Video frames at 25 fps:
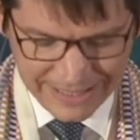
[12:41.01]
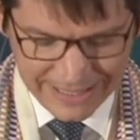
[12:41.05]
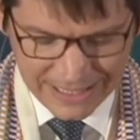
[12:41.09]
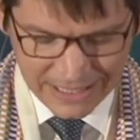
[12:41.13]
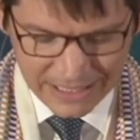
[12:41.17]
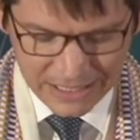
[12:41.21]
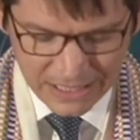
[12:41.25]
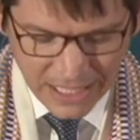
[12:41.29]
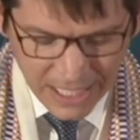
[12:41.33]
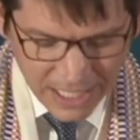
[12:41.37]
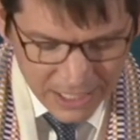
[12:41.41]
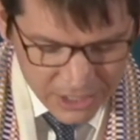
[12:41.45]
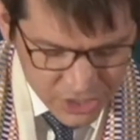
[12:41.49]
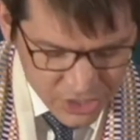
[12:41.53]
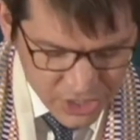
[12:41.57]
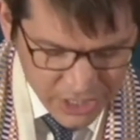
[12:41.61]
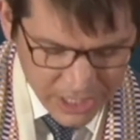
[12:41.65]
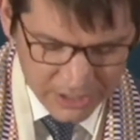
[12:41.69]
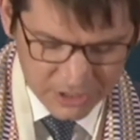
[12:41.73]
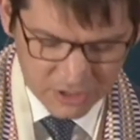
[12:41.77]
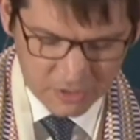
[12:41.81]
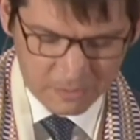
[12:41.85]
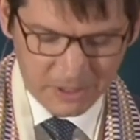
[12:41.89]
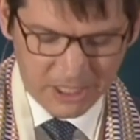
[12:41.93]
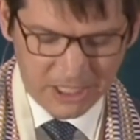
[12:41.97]
Not
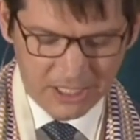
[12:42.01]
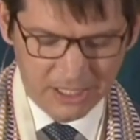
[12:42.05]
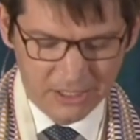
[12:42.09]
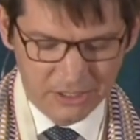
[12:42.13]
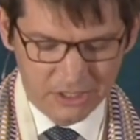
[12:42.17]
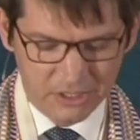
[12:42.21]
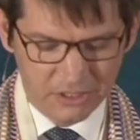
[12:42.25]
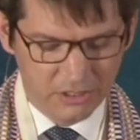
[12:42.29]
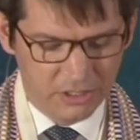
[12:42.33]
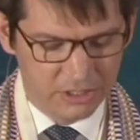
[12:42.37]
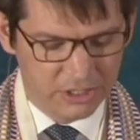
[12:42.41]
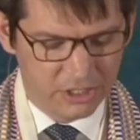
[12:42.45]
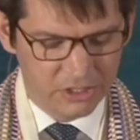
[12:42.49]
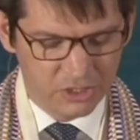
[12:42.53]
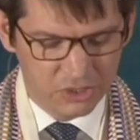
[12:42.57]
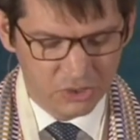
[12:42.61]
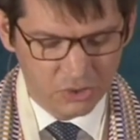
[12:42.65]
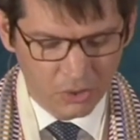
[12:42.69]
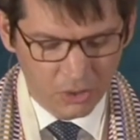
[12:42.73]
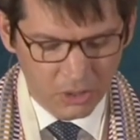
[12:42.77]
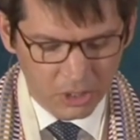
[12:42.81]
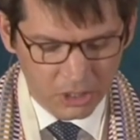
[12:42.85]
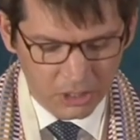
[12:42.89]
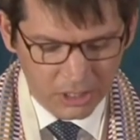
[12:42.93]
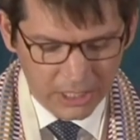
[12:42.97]
just because there is
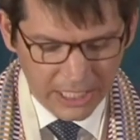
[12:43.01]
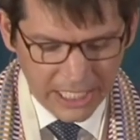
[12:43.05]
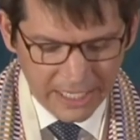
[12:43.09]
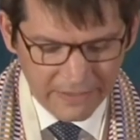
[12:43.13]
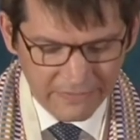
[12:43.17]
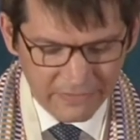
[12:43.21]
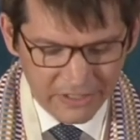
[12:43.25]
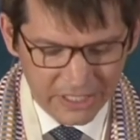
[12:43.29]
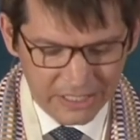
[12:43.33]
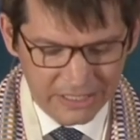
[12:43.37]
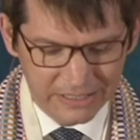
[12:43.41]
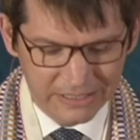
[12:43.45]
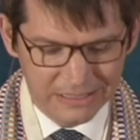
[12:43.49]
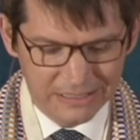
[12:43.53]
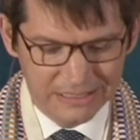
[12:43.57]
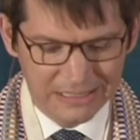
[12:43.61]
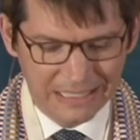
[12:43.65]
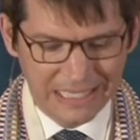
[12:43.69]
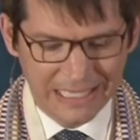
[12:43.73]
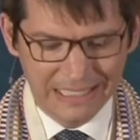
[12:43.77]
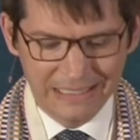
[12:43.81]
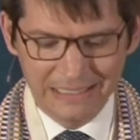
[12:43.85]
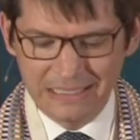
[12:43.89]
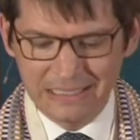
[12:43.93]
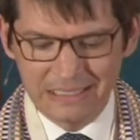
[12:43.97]
historical evidence
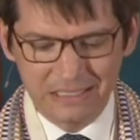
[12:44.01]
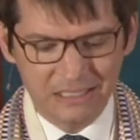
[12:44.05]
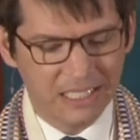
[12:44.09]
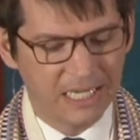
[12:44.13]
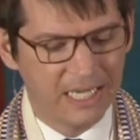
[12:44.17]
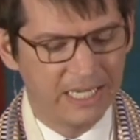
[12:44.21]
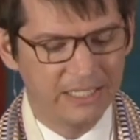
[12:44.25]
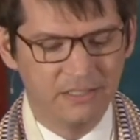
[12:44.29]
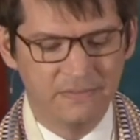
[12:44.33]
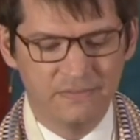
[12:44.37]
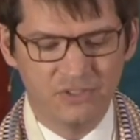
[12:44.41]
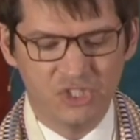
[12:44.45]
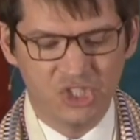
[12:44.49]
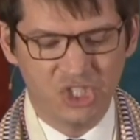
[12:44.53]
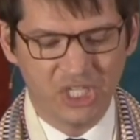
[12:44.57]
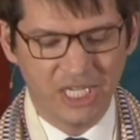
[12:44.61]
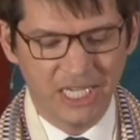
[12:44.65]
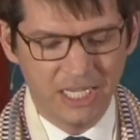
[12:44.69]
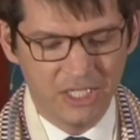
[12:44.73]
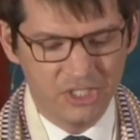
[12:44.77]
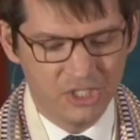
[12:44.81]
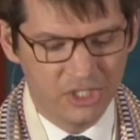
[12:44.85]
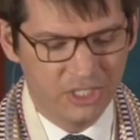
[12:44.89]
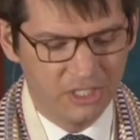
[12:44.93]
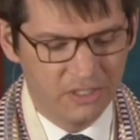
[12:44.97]
that this kind of
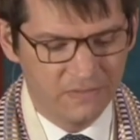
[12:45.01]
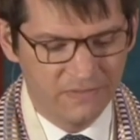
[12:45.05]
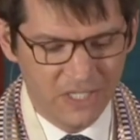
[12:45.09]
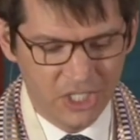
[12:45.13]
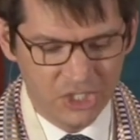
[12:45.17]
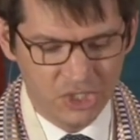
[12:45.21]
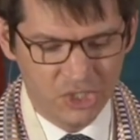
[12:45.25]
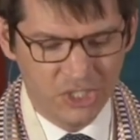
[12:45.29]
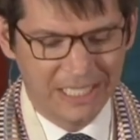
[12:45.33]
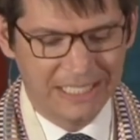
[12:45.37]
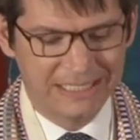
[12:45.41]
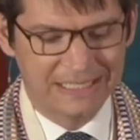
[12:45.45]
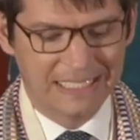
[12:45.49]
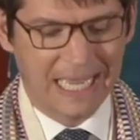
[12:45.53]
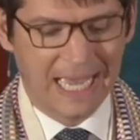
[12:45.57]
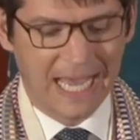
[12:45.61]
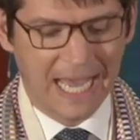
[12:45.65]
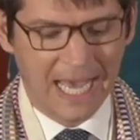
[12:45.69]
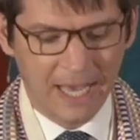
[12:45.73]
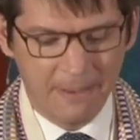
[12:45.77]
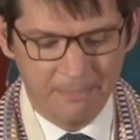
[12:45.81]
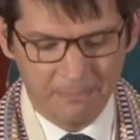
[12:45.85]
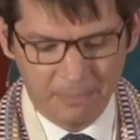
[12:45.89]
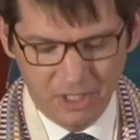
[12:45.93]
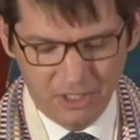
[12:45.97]
change and innovation has
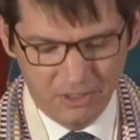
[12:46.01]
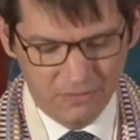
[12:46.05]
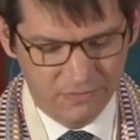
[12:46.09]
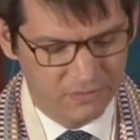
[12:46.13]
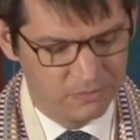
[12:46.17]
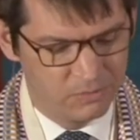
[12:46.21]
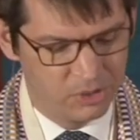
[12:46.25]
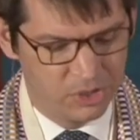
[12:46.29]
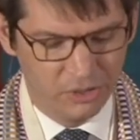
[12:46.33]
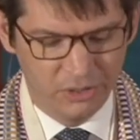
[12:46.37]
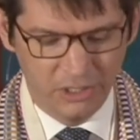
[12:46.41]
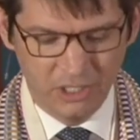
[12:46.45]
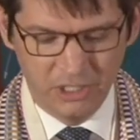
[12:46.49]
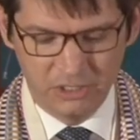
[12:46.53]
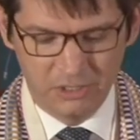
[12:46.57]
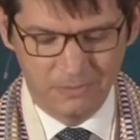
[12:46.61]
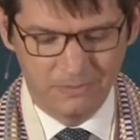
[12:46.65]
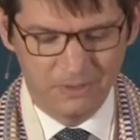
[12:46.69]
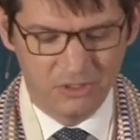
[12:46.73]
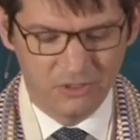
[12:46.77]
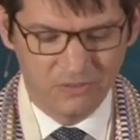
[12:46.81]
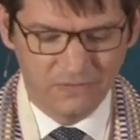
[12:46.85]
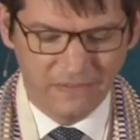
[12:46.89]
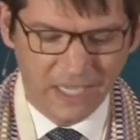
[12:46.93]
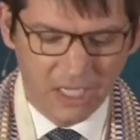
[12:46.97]
happened from
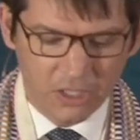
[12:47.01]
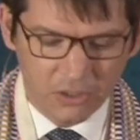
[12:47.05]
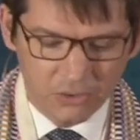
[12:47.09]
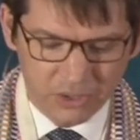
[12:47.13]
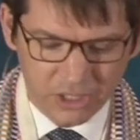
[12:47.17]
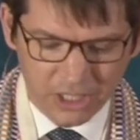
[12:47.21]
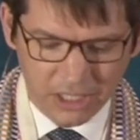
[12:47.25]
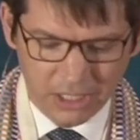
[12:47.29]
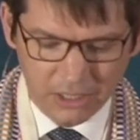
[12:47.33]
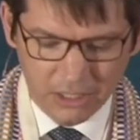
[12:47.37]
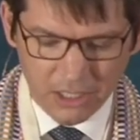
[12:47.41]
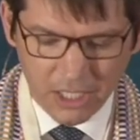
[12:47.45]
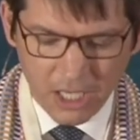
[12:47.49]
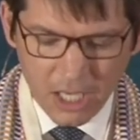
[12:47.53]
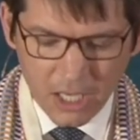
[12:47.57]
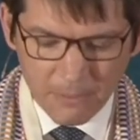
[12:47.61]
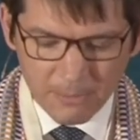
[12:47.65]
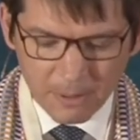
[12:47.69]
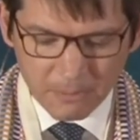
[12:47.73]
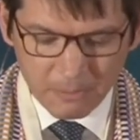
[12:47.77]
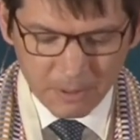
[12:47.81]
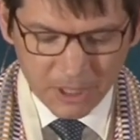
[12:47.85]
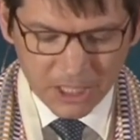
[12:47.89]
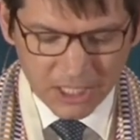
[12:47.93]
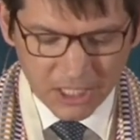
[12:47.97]
Judaism's founding,
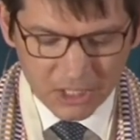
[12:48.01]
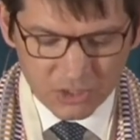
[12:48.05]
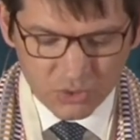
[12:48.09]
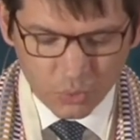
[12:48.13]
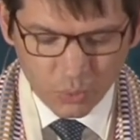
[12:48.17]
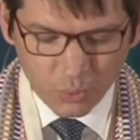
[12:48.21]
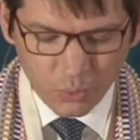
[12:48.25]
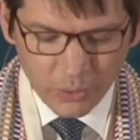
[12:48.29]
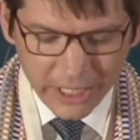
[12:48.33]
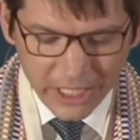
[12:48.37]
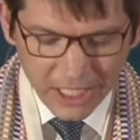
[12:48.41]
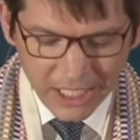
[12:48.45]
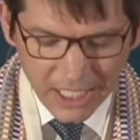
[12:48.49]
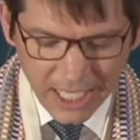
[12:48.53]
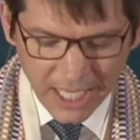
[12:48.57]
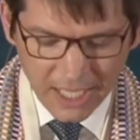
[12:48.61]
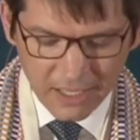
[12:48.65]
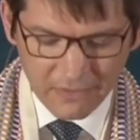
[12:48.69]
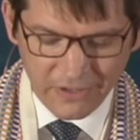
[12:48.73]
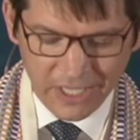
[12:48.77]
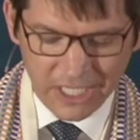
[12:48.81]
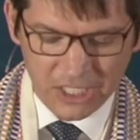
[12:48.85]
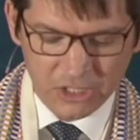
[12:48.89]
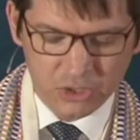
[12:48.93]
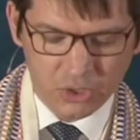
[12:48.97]
but because we have
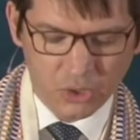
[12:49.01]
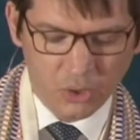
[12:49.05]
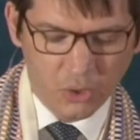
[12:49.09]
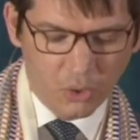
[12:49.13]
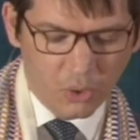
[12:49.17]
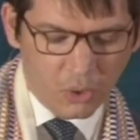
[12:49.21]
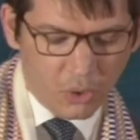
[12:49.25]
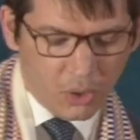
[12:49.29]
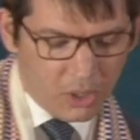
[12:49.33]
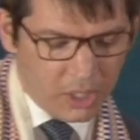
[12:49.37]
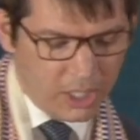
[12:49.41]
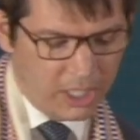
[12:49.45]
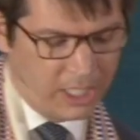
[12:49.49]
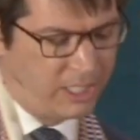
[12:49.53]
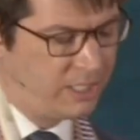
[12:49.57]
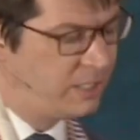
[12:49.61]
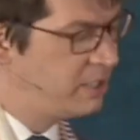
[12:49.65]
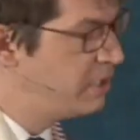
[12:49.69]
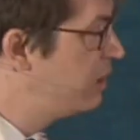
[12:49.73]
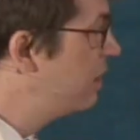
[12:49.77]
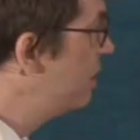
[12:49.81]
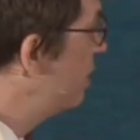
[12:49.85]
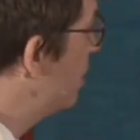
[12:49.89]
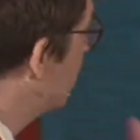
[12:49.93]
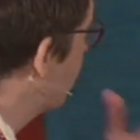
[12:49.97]
a Torah
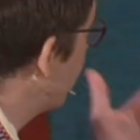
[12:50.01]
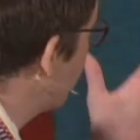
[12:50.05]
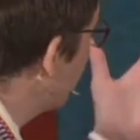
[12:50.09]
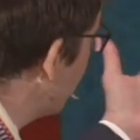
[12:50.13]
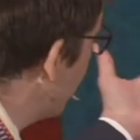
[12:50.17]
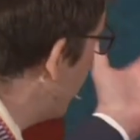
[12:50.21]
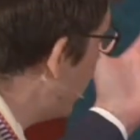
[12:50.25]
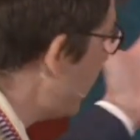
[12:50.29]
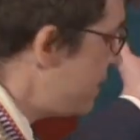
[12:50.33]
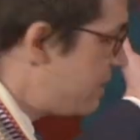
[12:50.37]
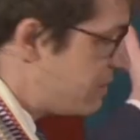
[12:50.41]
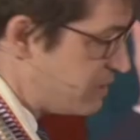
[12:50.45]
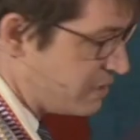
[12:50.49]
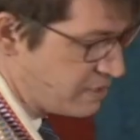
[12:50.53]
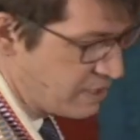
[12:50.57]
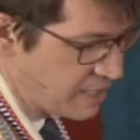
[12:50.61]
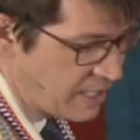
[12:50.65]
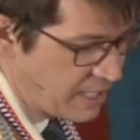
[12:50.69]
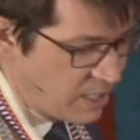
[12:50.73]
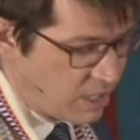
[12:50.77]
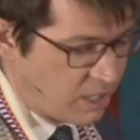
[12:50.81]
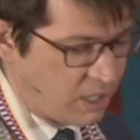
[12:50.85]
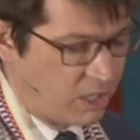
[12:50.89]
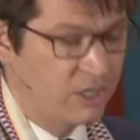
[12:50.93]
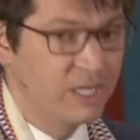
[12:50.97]
right
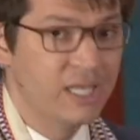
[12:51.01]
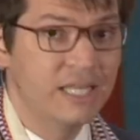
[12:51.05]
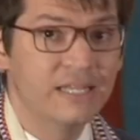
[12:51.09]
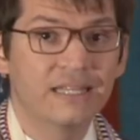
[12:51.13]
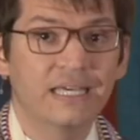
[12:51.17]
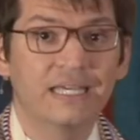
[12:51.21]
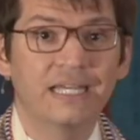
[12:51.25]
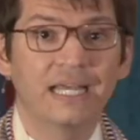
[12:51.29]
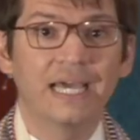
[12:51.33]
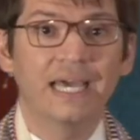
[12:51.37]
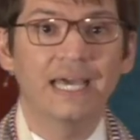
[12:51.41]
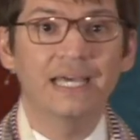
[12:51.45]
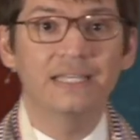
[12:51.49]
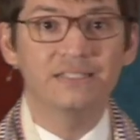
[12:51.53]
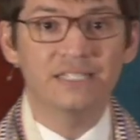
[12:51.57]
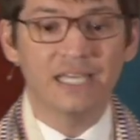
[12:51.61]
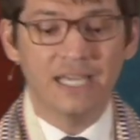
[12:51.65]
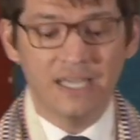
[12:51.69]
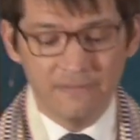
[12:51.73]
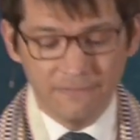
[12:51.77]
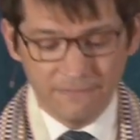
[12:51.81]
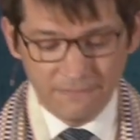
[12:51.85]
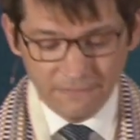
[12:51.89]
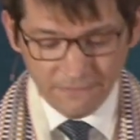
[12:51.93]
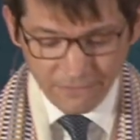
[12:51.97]
there that has a
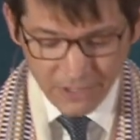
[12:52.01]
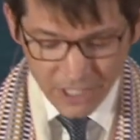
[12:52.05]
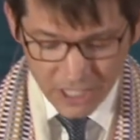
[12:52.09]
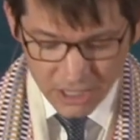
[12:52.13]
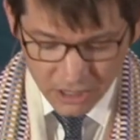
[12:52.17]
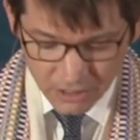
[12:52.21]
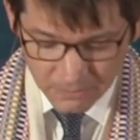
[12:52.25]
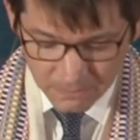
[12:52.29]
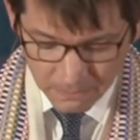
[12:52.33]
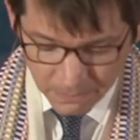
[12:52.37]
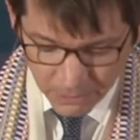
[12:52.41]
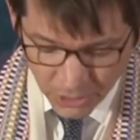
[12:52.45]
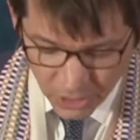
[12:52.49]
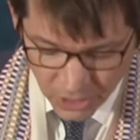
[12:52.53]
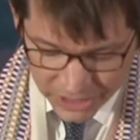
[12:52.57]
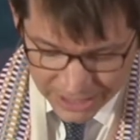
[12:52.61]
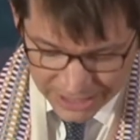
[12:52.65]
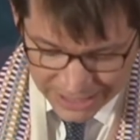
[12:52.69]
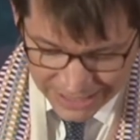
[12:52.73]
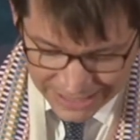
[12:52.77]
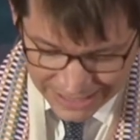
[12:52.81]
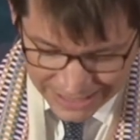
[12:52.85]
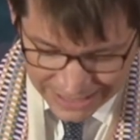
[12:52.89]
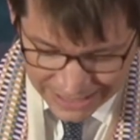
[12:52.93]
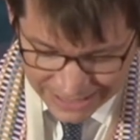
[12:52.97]
fifth
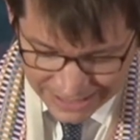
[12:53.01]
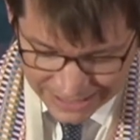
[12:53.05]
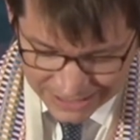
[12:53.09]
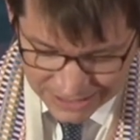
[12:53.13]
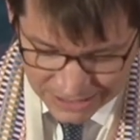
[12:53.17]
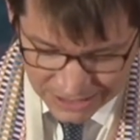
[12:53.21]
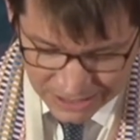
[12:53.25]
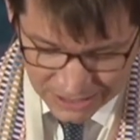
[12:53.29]
book in it,